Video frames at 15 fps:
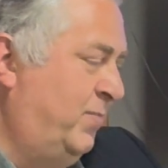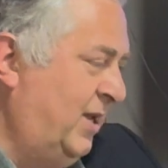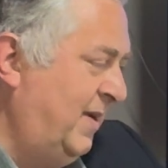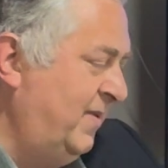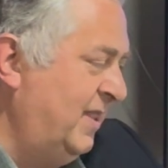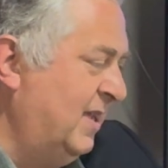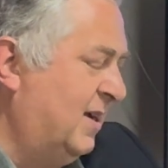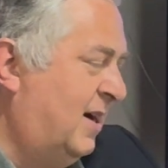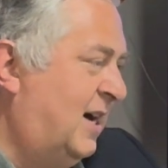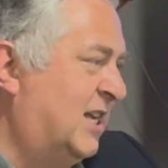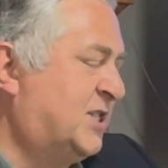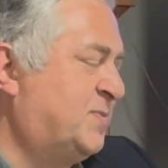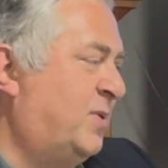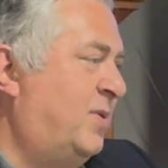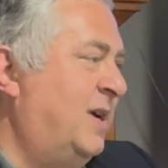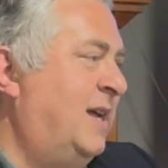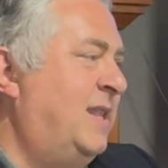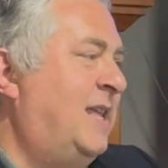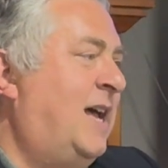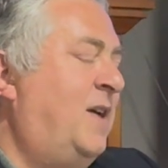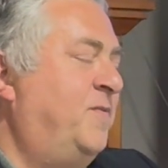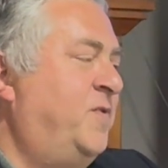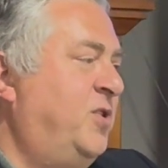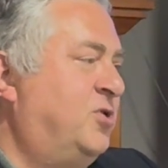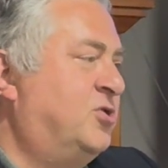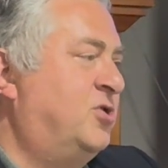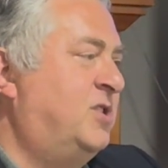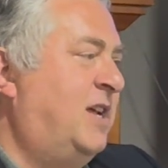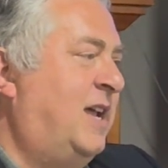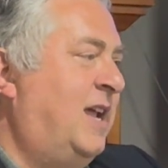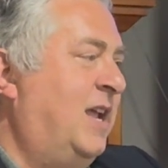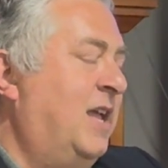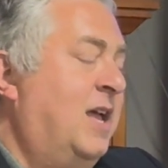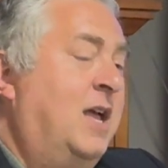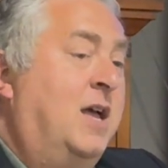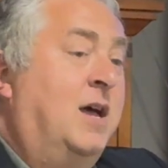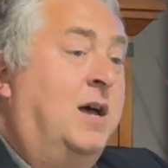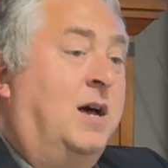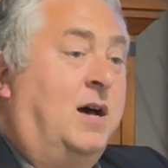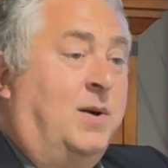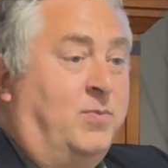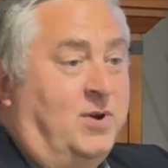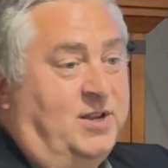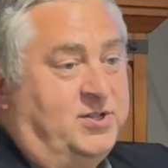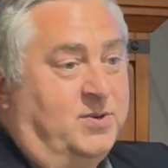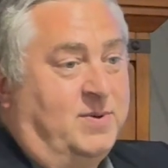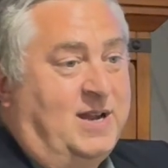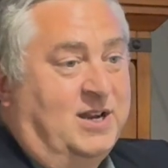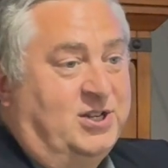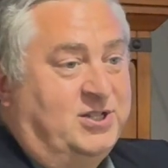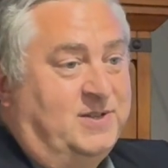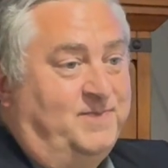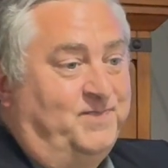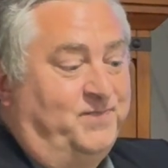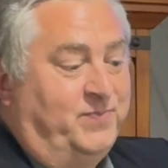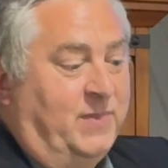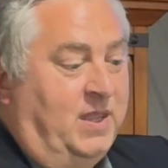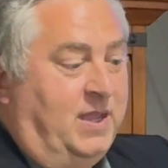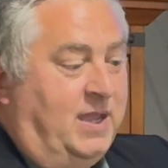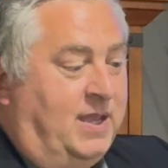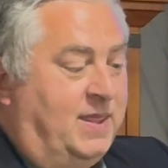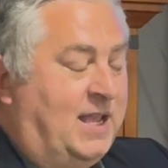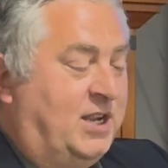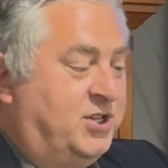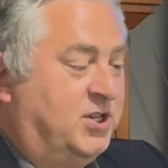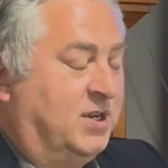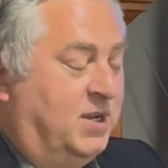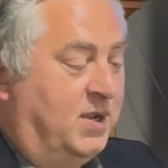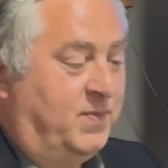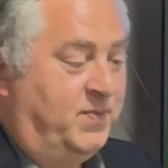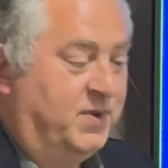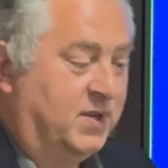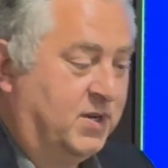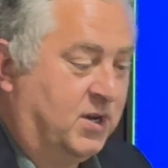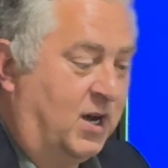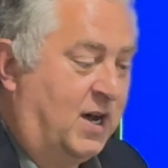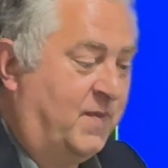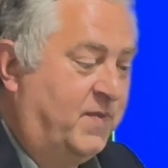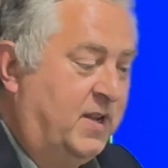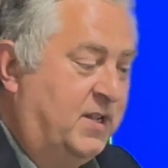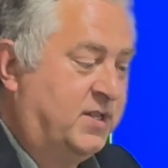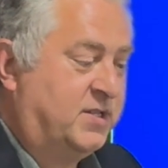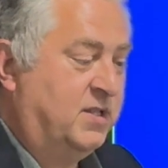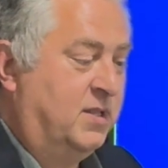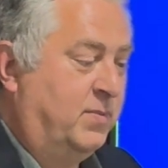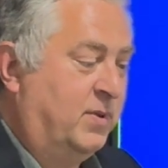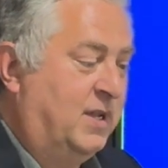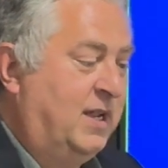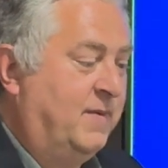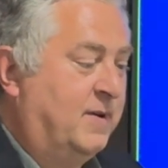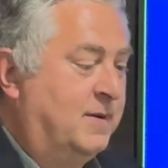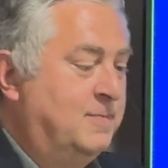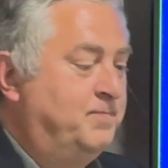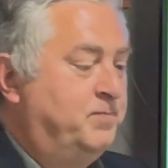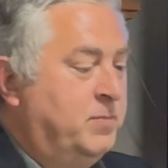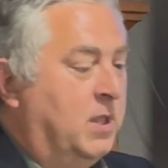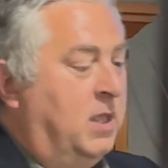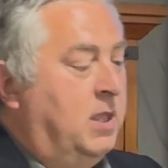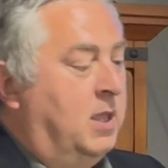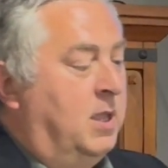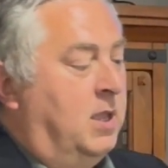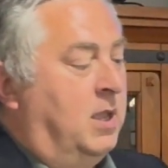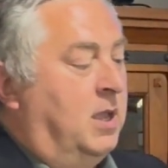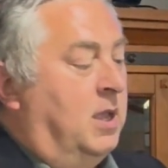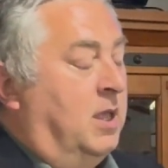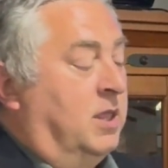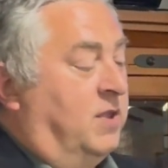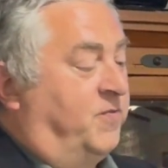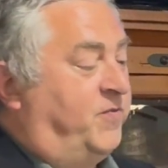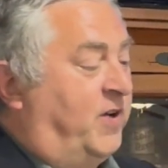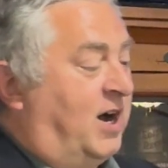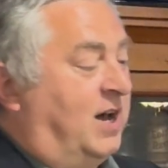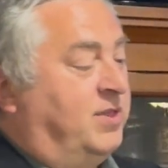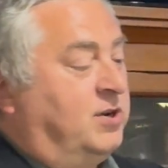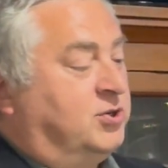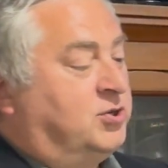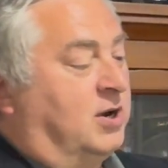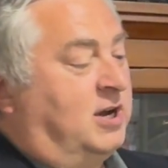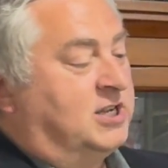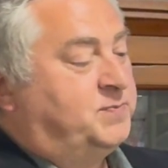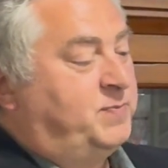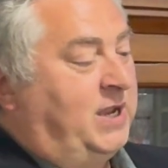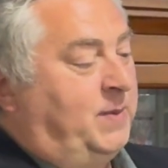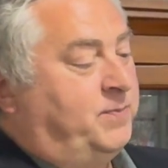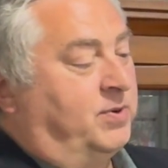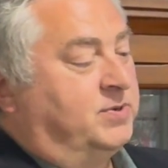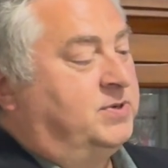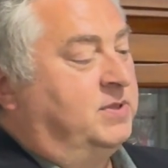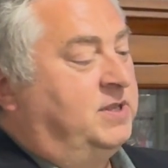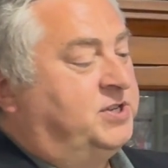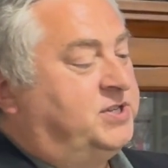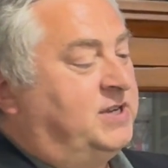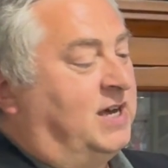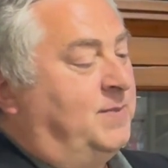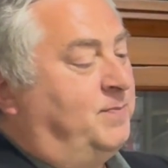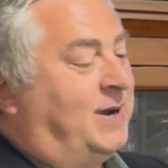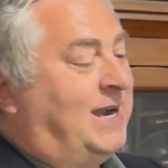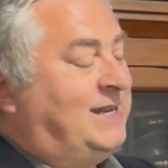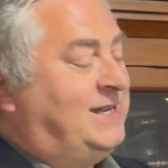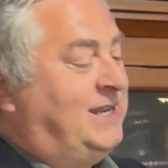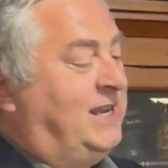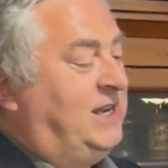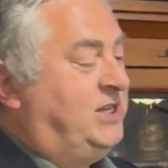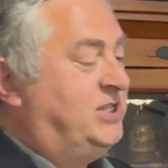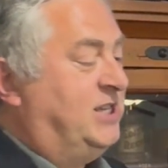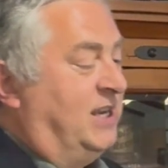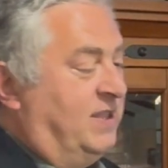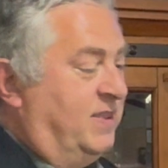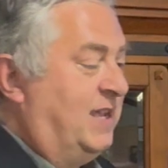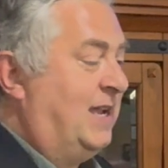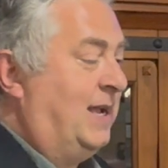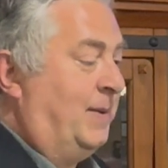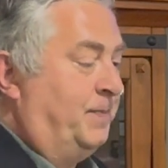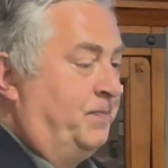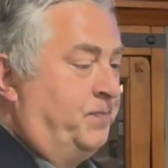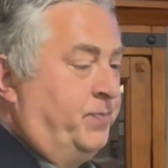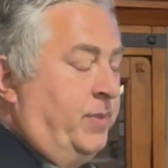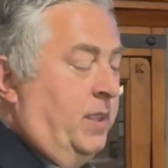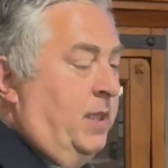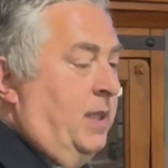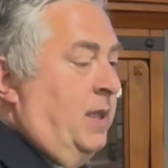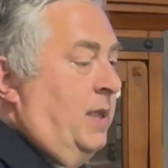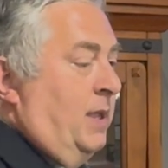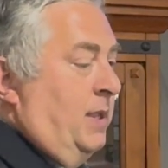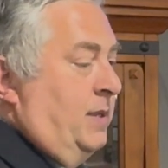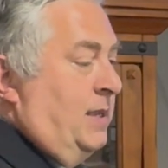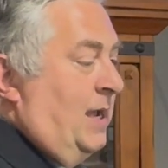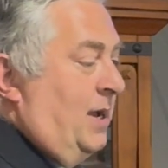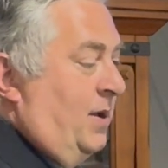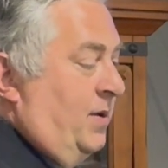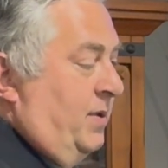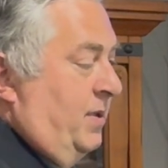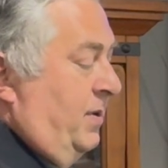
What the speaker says: believing the gospel and that future day of resurrection. And that should give confidence to the believer. The Father draws people to the Son by teaching them. Now,